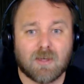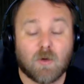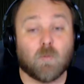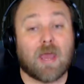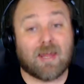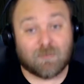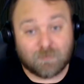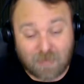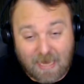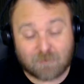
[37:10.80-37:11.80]
Well,
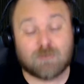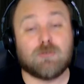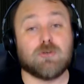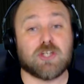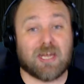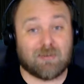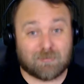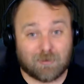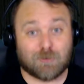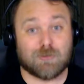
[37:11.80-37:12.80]
that's touche,
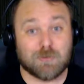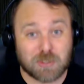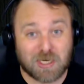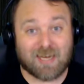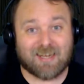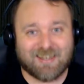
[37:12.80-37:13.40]
sir. Touche.